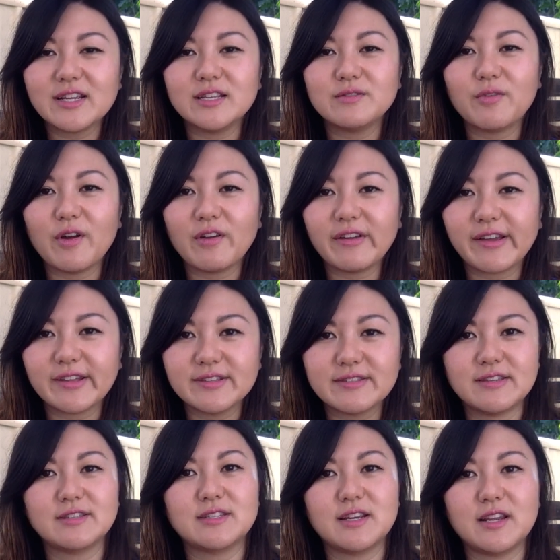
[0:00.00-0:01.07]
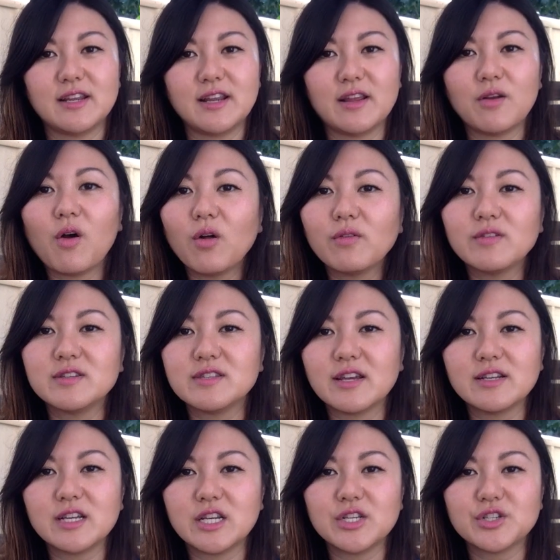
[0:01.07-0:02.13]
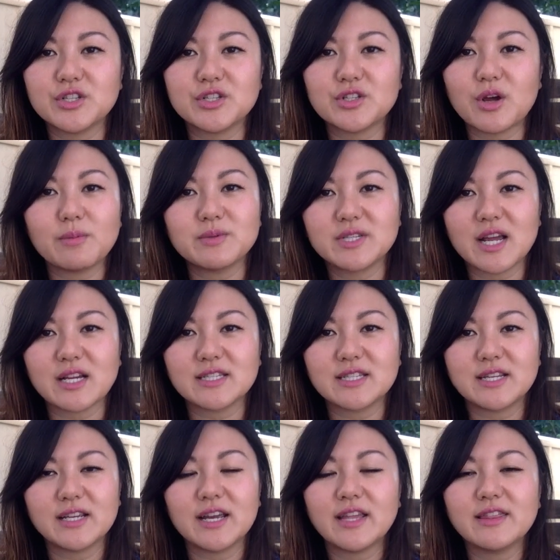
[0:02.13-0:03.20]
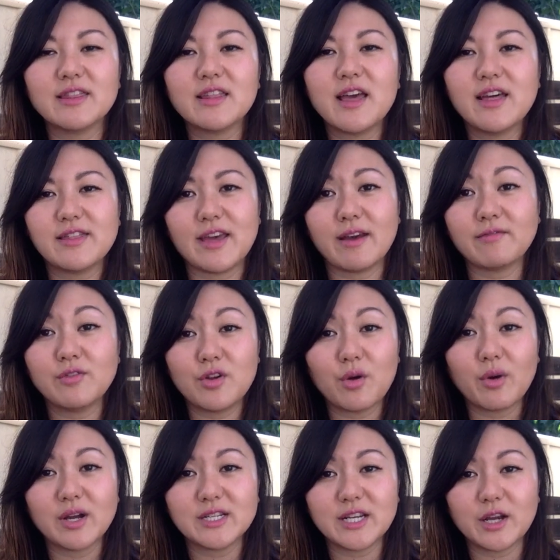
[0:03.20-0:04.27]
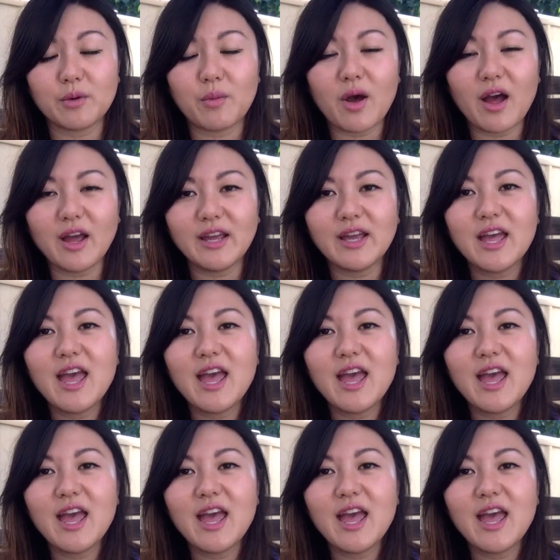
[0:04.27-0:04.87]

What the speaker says: he's very consistent, and all of a sudden he just stops texting, and they have no idea why.